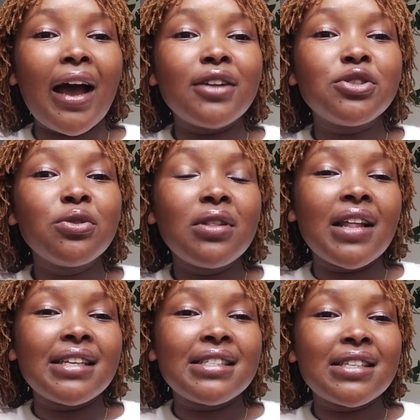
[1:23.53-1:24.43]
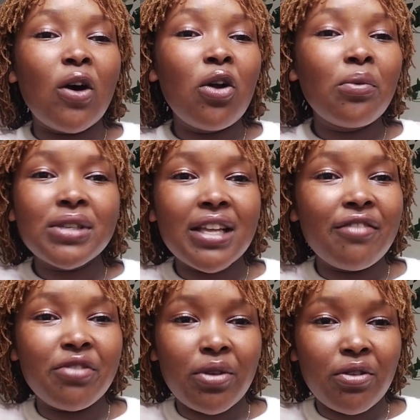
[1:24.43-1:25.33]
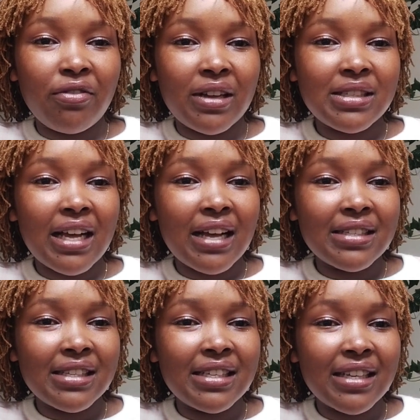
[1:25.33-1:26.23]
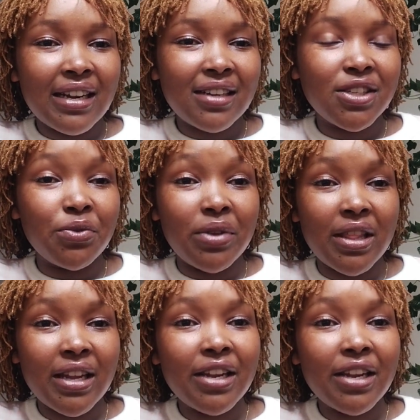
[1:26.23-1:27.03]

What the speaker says: a tool that almost every one of us has interacted with.